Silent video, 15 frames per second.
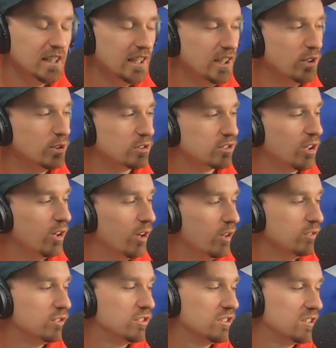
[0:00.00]
He also
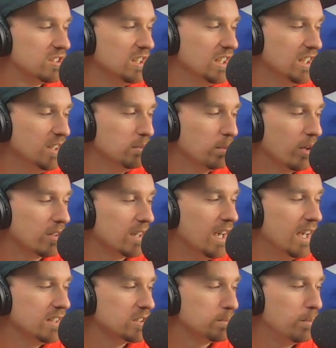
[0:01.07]
hosts the Broke
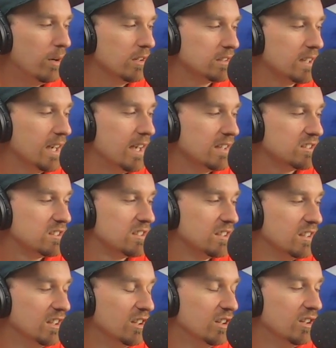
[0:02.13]
Artist podcast
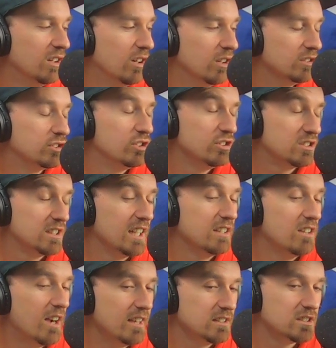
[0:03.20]
on Tuesday
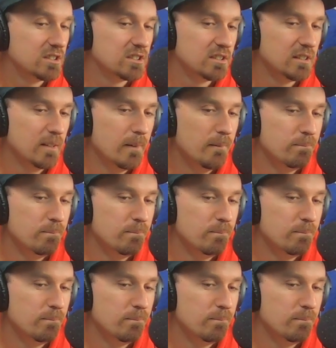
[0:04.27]
nights.